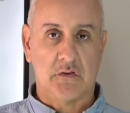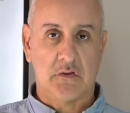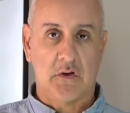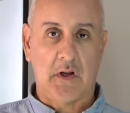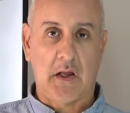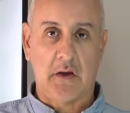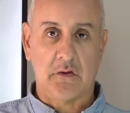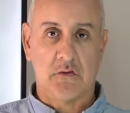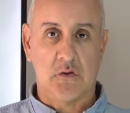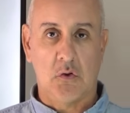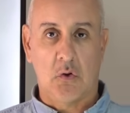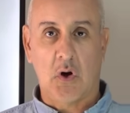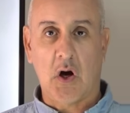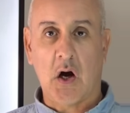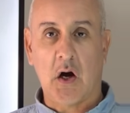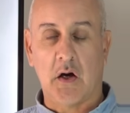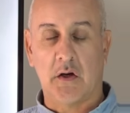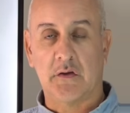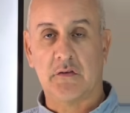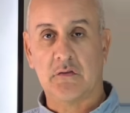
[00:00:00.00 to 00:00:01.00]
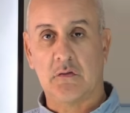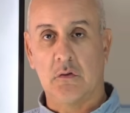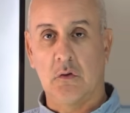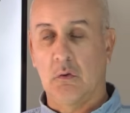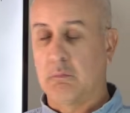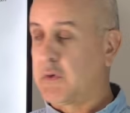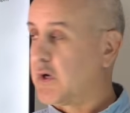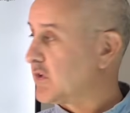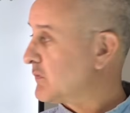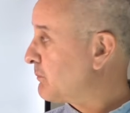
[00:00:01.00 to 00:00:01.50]
So that's your ICE,
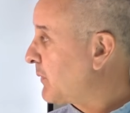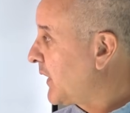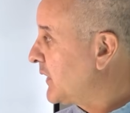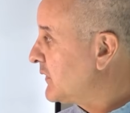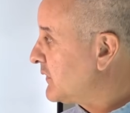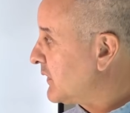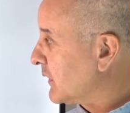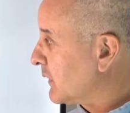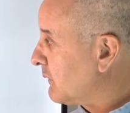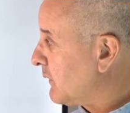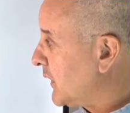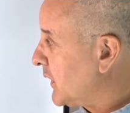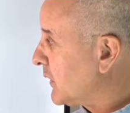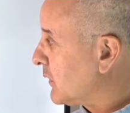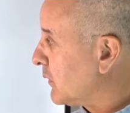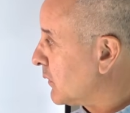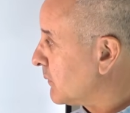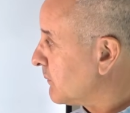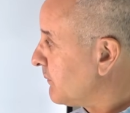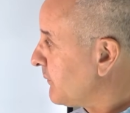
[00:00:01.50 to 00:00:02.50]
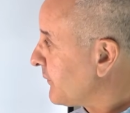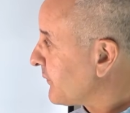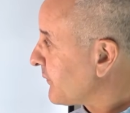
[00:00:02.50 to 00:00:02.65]
your most basic vehicle.